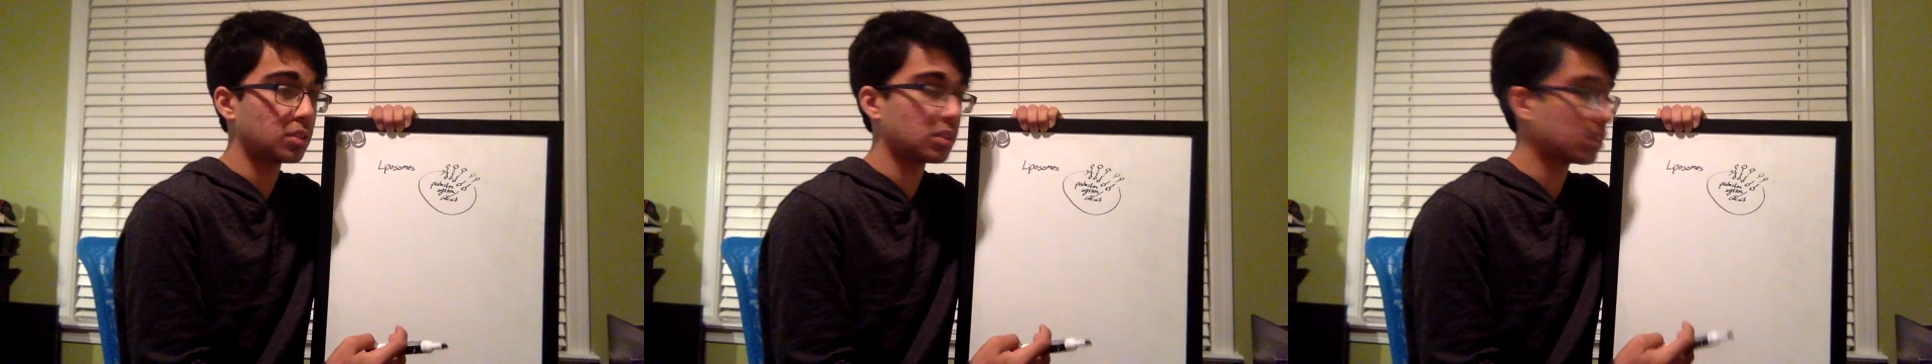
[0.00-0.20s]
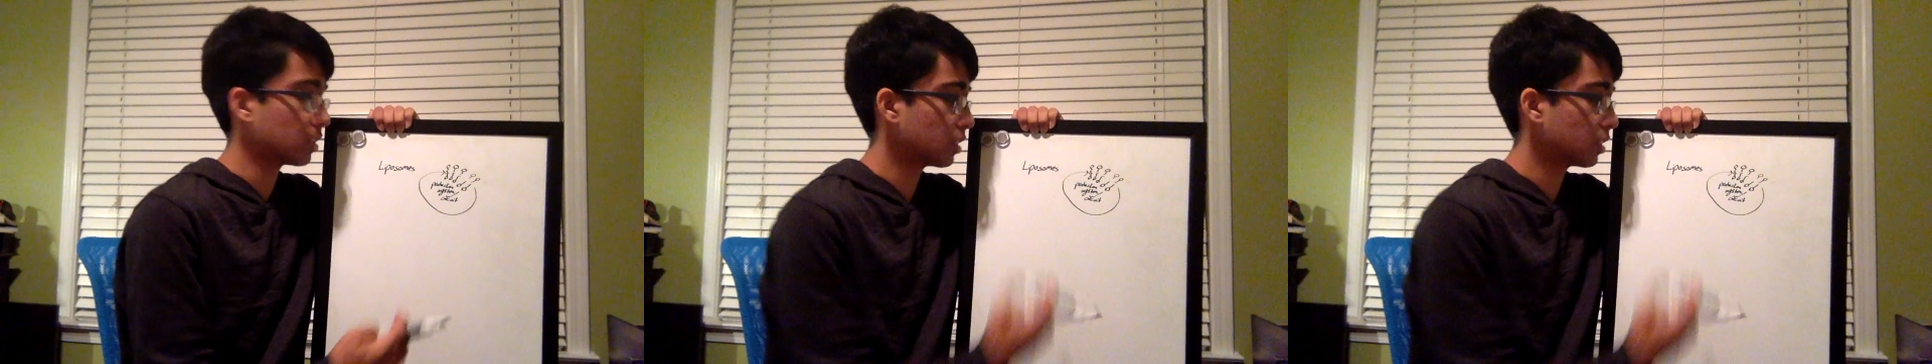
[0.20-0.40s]

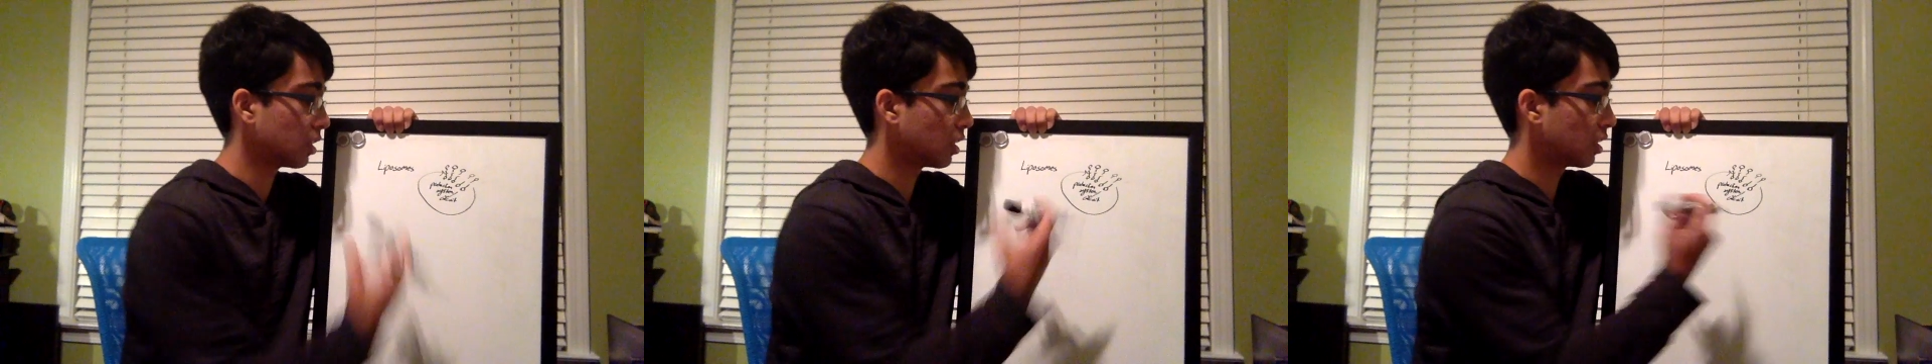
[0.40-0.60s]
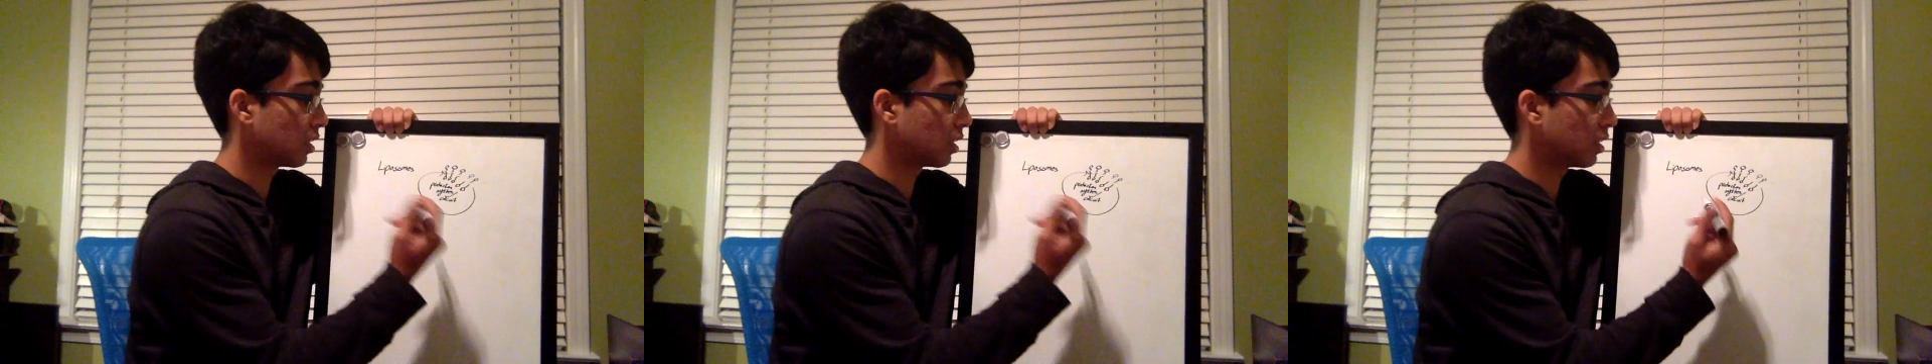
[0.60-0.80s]

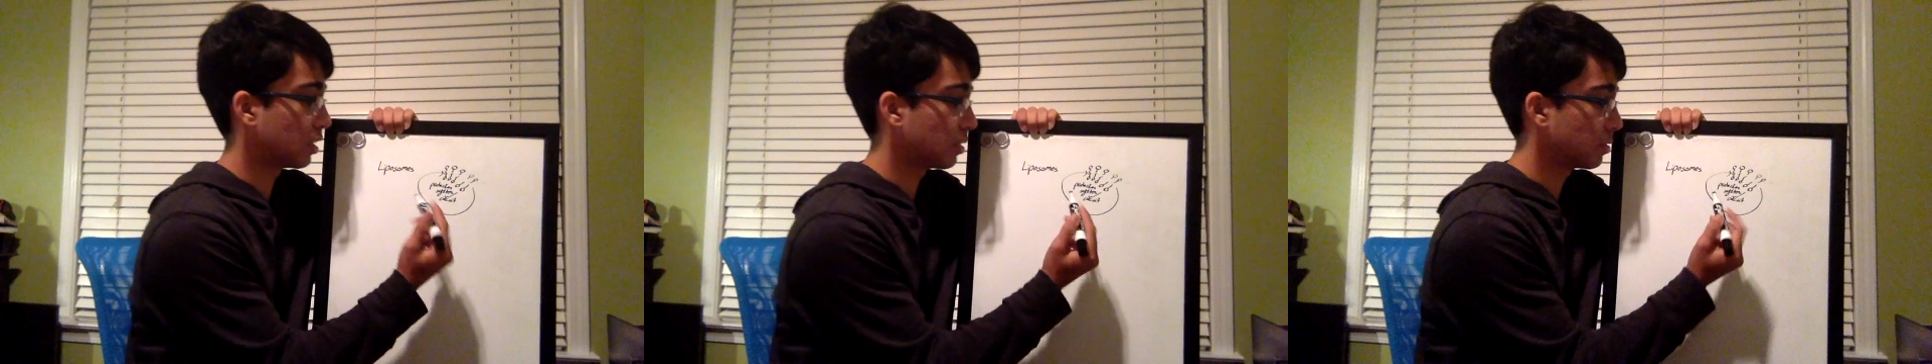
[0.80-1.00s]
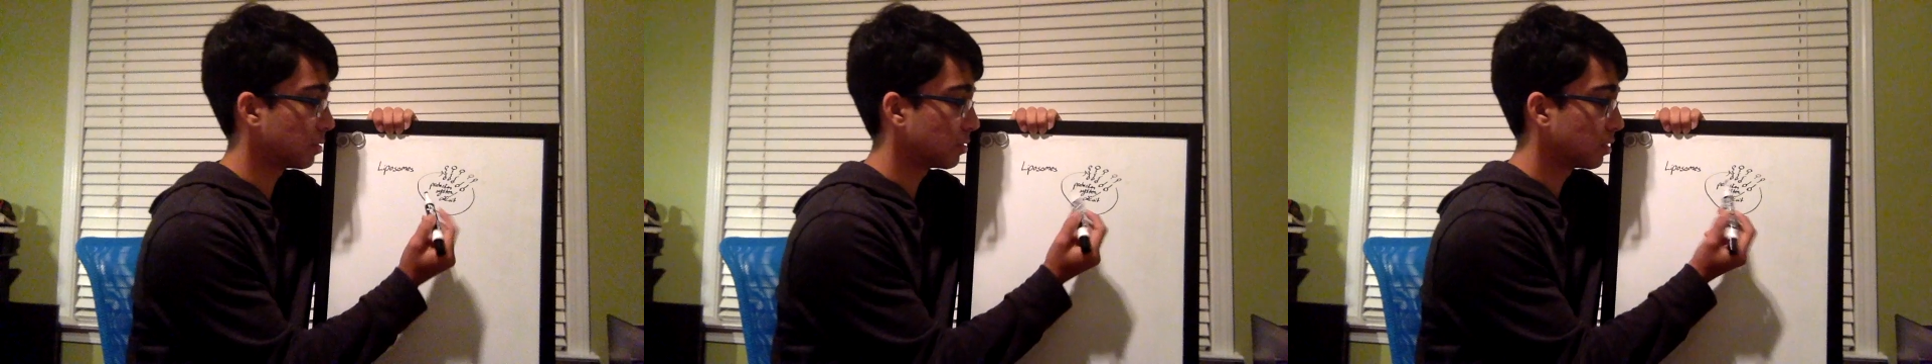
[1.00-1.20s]
to
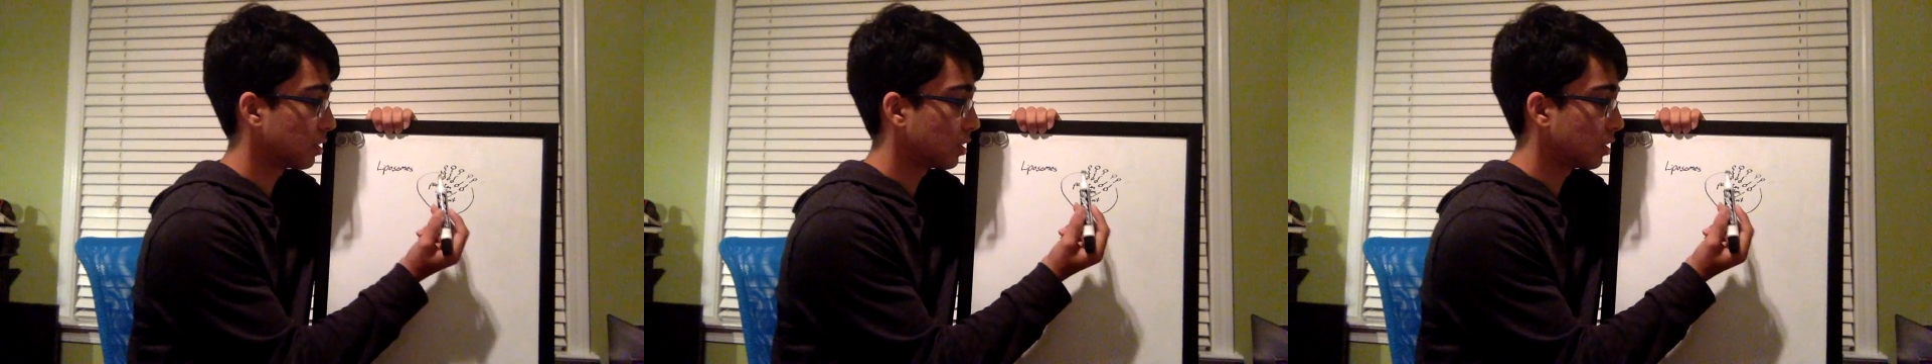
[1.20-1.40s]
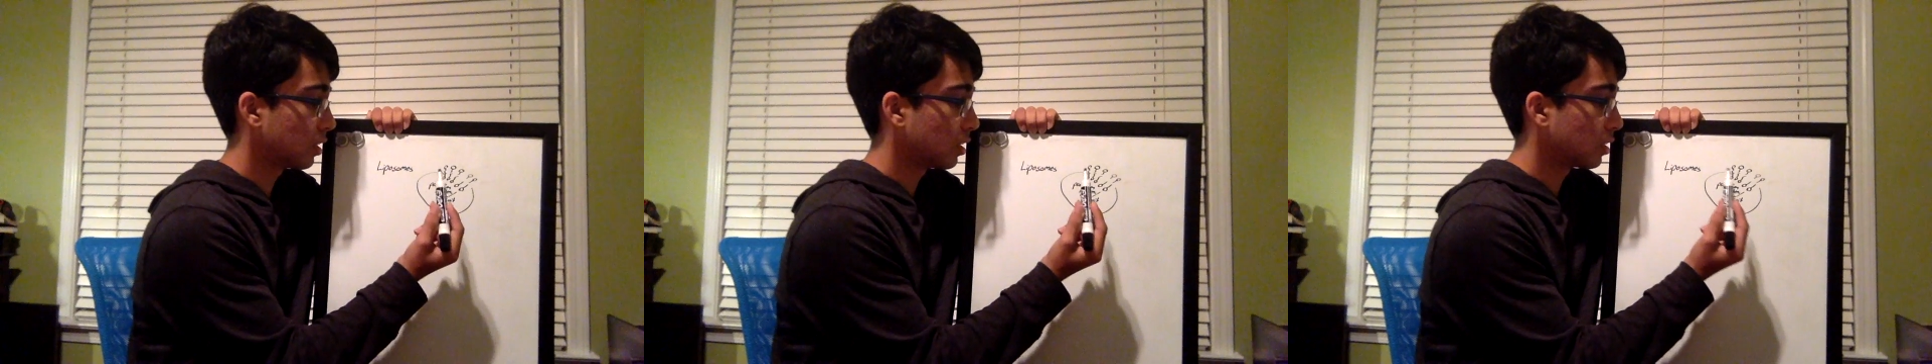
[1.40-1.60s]

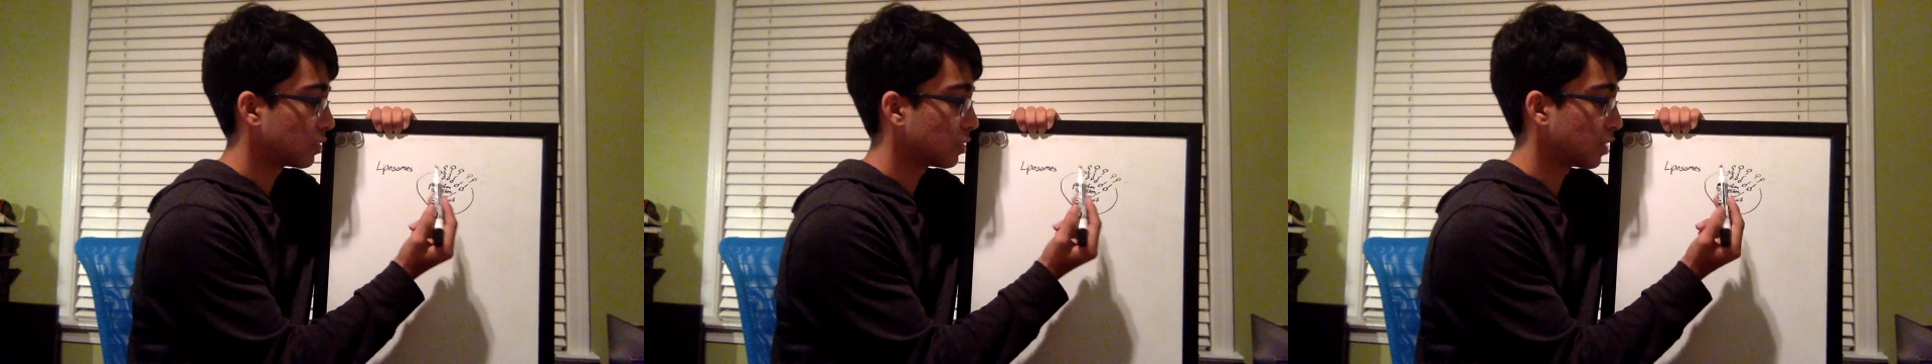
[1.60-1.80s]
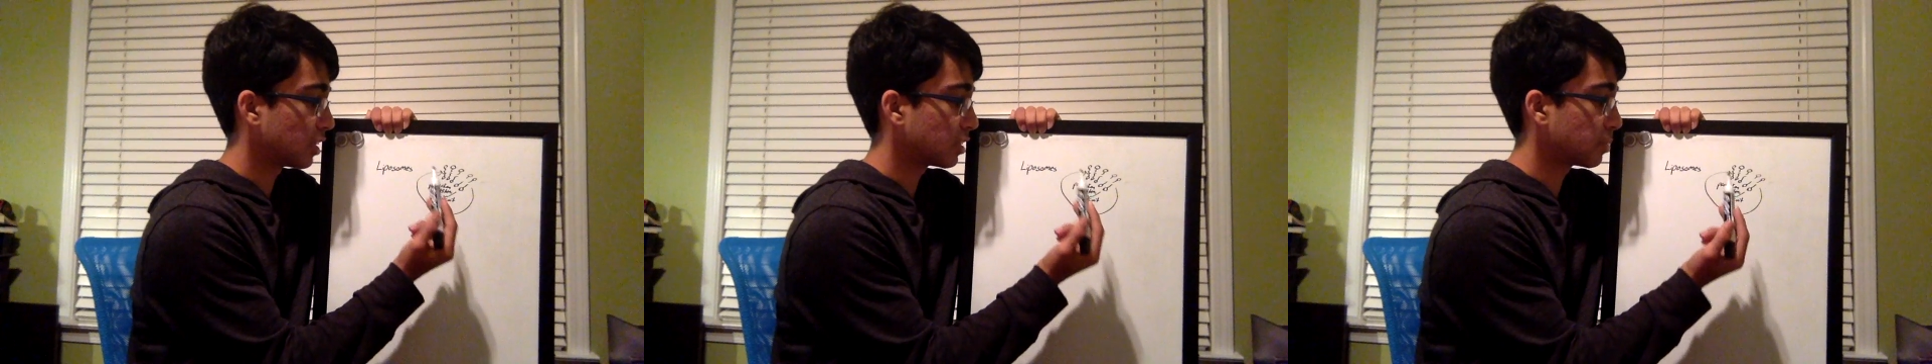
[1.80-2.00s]

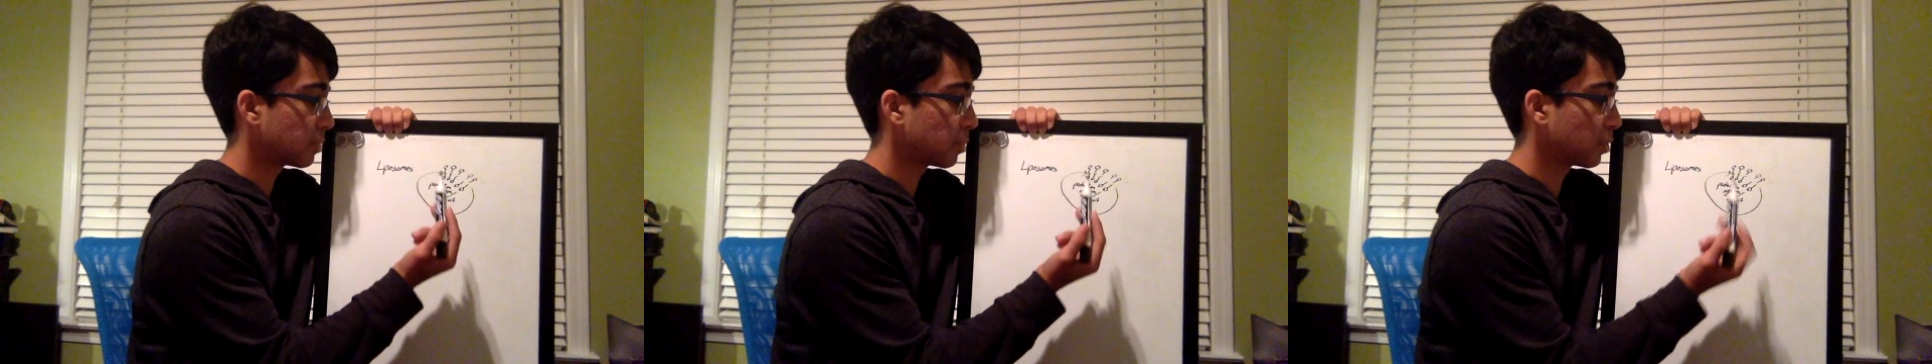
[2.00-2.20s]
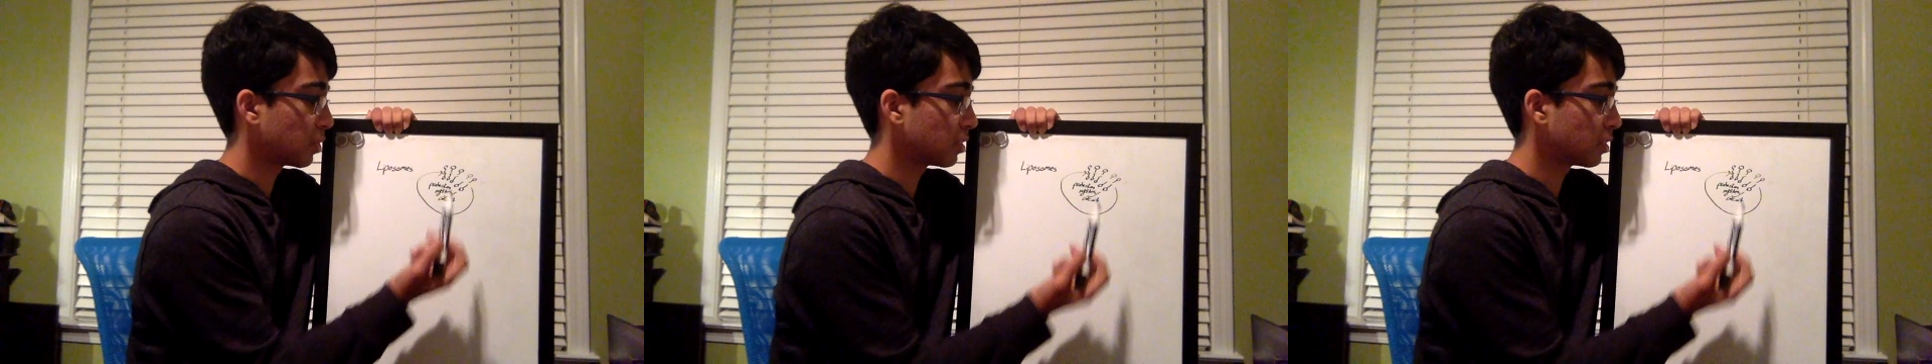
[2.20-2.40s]

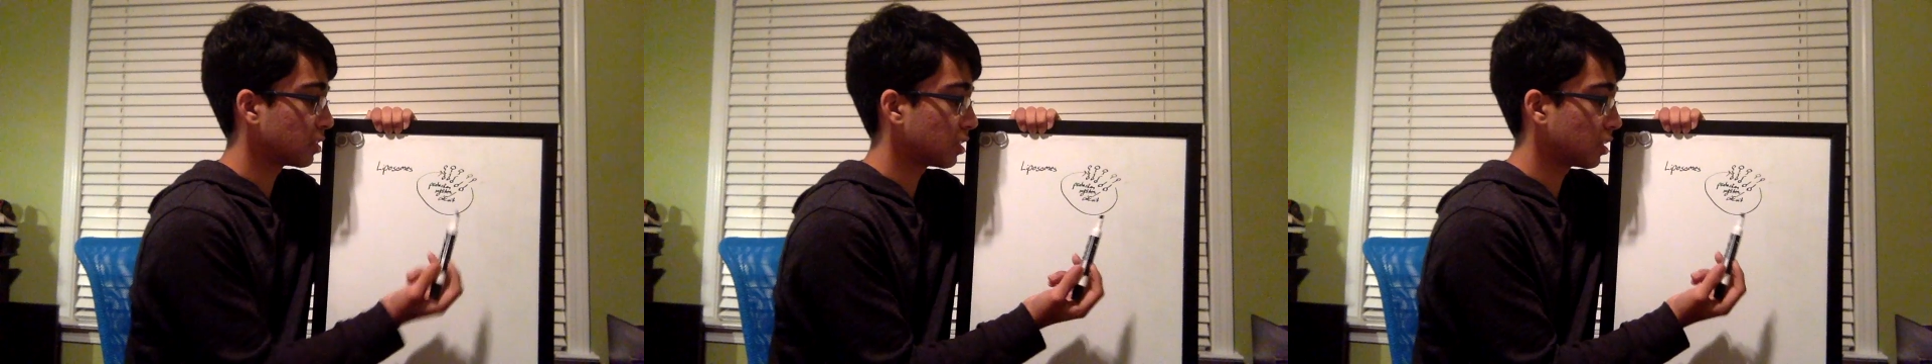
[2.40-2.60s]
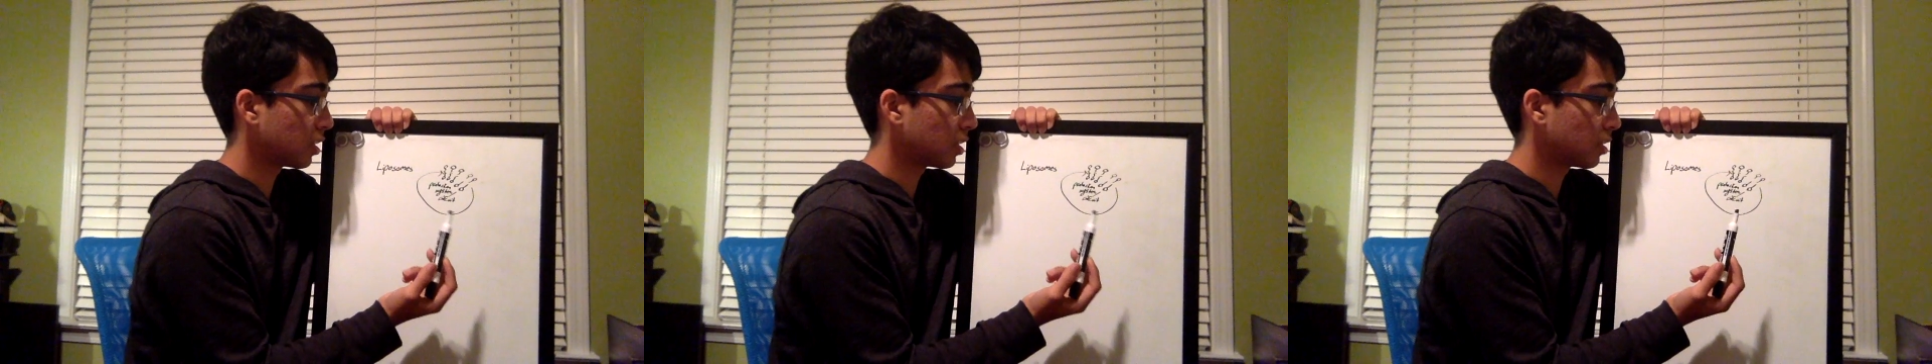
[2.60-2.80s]
transport